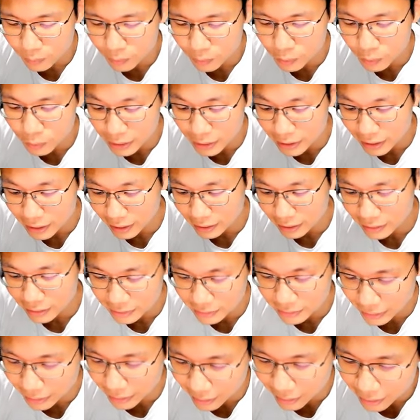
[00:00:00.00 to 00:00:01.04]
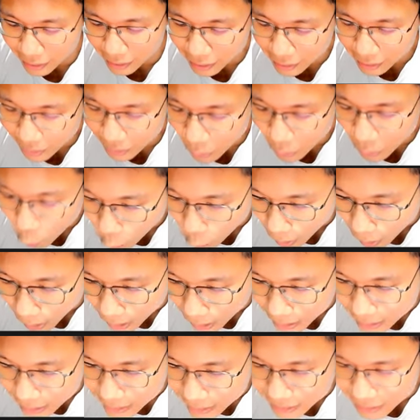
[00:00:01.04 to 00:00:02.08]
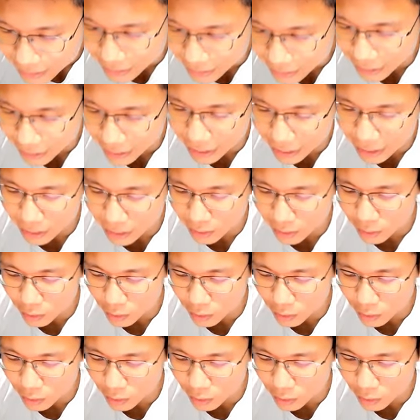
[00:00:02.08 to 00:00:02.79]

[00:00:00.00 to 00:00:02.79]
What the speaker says: You need to understand. Then why is it that